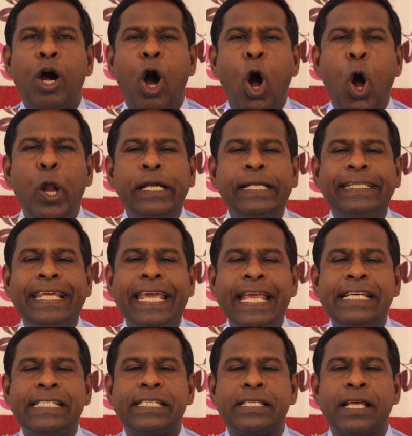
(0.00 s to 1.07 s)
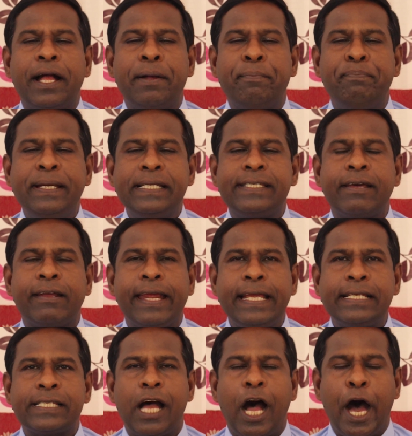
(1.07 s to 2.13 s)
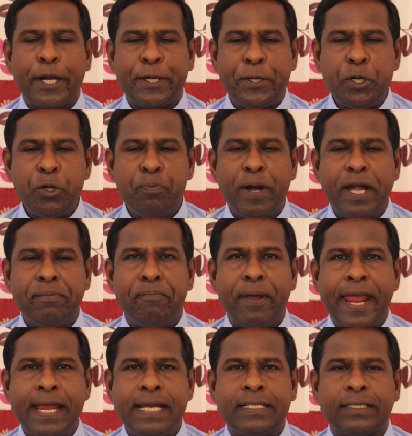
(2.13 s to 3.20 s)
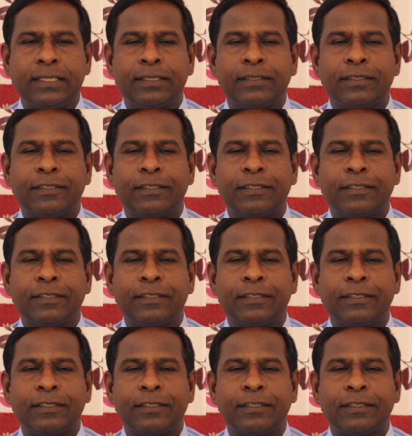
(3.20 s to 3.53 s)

All these miseries are human-made.